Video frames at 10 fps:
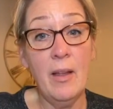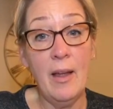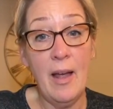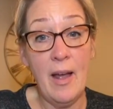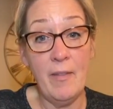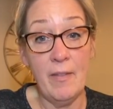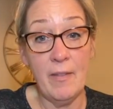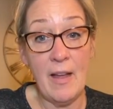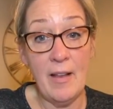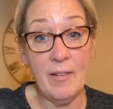and
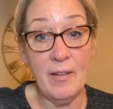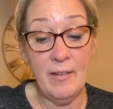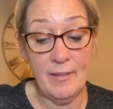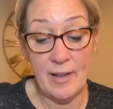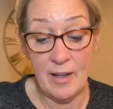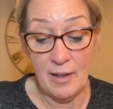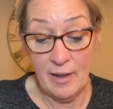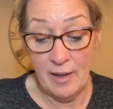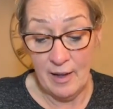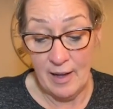that's gonna sit.
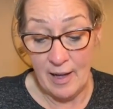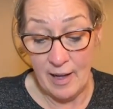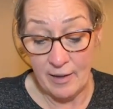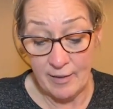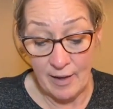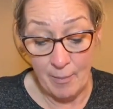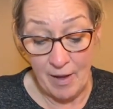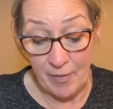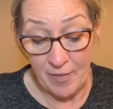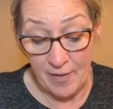And
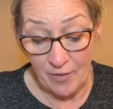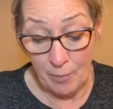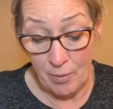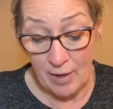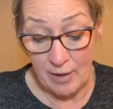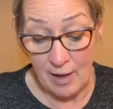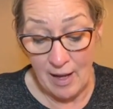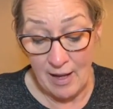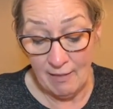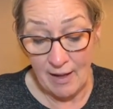at this point,
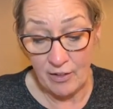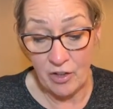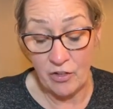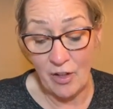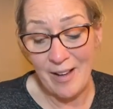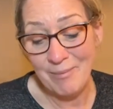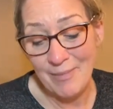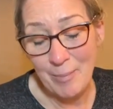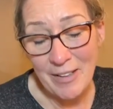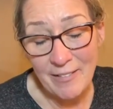I'm
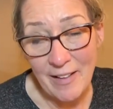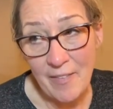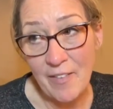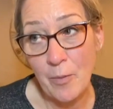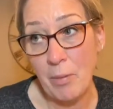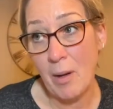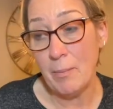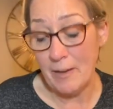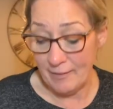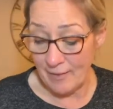gonna let this
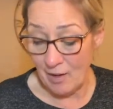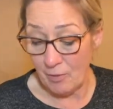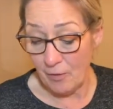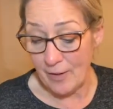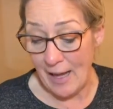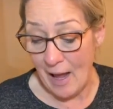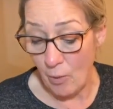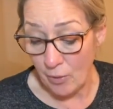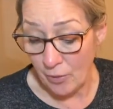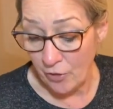probably sit out for an
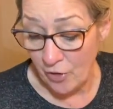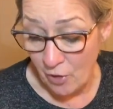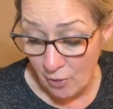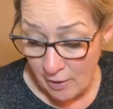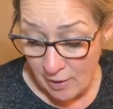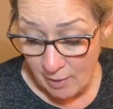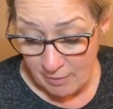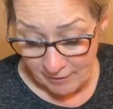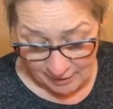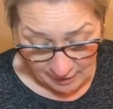hour or so, but
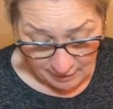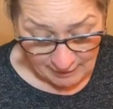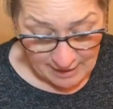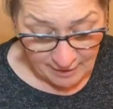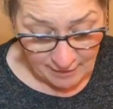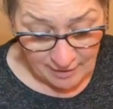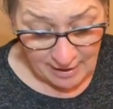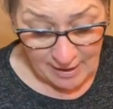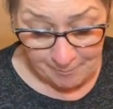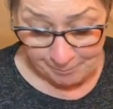it's getting late in the
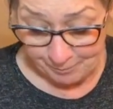day,